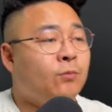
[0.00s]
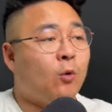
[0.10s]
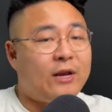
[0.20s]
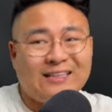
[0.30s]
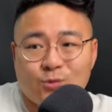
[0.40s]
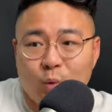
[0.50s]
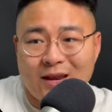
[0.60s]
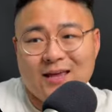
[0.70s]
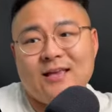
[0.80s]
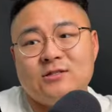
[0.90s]
when he's
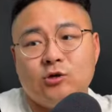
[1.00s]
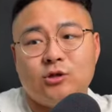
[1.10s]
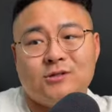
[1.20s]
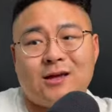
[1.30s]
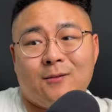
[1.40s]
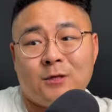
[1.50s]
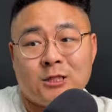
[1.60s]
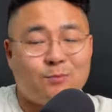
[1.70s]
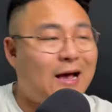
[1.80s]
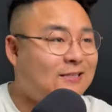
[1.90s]
winning, he's not just like
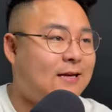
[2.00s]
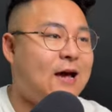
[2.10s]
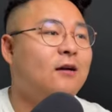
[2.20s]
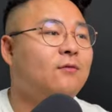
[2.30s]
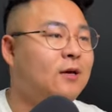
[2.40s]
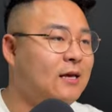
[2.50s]
spazzing out of it.